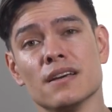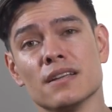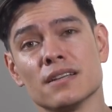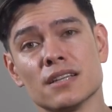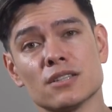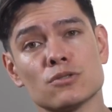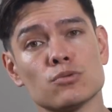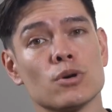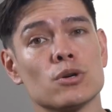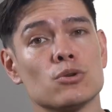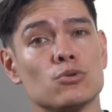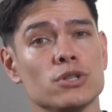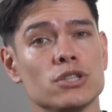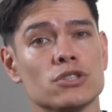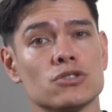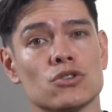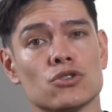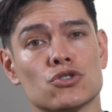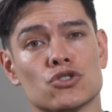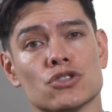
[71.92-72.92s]
That's why
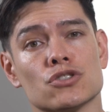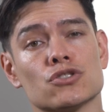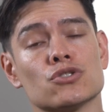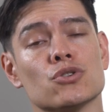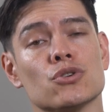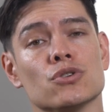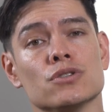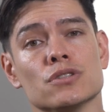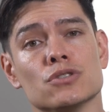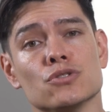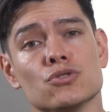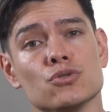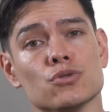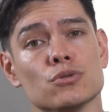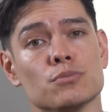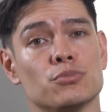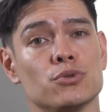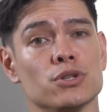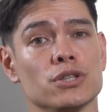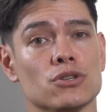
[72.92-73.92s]
researchers turned into
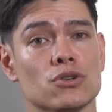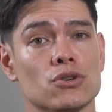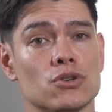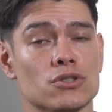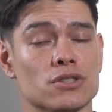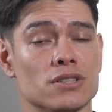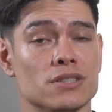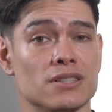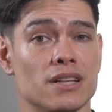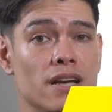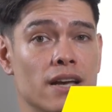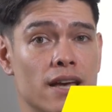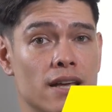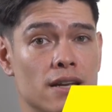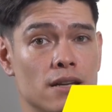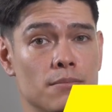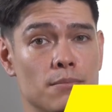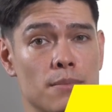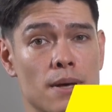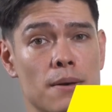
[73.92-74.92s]
precursors like
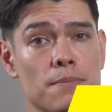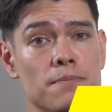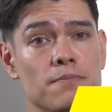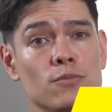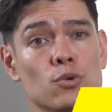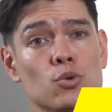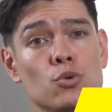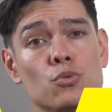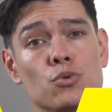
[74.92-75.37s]
NMN,